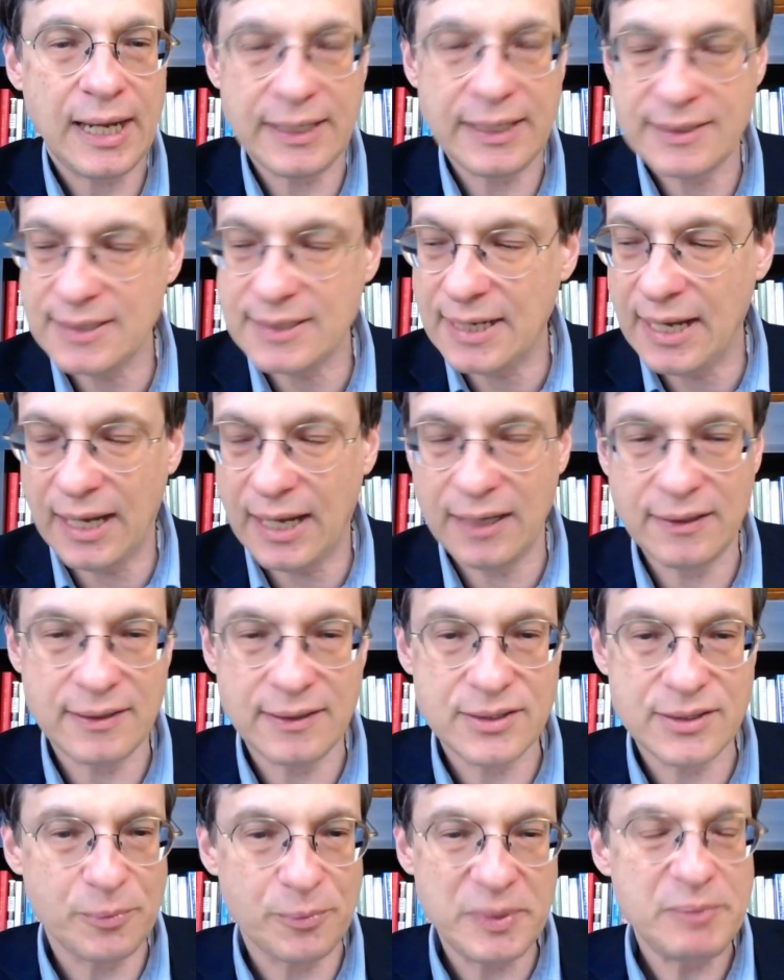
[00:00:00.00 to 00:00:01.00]
and
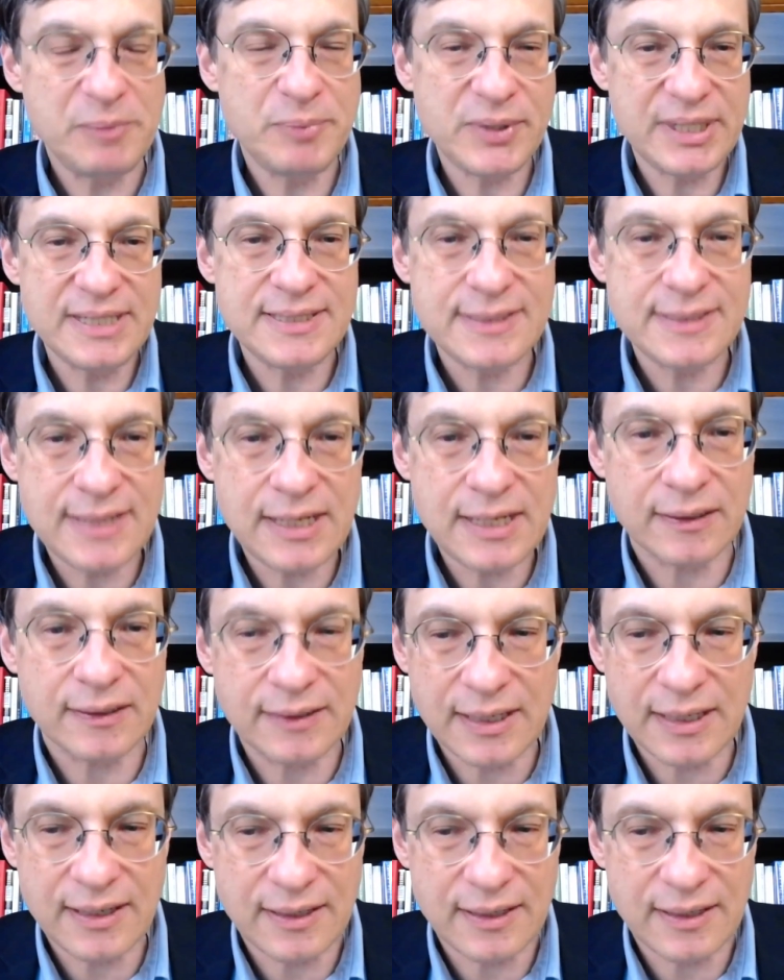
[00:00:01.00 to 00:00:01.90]
so people can see it.